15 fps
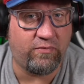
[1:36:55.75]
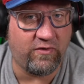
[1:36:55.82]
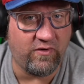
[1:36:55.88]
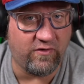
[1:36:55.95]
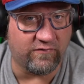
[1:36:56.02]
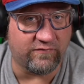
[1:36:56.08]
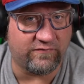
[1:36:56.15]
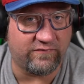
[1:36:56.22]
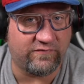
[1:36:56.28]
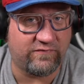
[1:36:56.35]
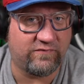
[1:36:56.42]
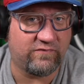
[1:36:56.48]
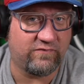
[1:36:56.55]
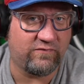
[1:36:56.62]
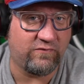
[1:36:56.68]

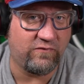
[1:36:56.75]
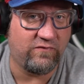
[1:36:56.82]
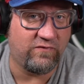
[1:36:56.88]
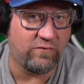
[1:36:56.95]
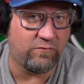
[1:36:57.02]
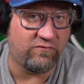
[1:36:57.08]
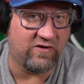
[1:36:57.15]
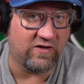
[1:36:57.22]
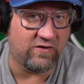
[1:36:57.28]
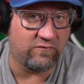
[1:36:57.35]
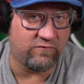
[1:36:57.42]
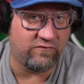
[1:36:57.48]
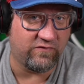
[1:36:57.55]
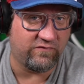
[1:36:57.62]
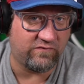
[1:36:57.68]
Pulse YouTube channel
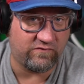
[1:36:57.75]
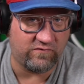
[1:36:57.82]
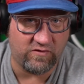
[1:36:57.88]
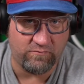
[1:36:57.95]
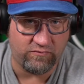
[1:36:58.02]
just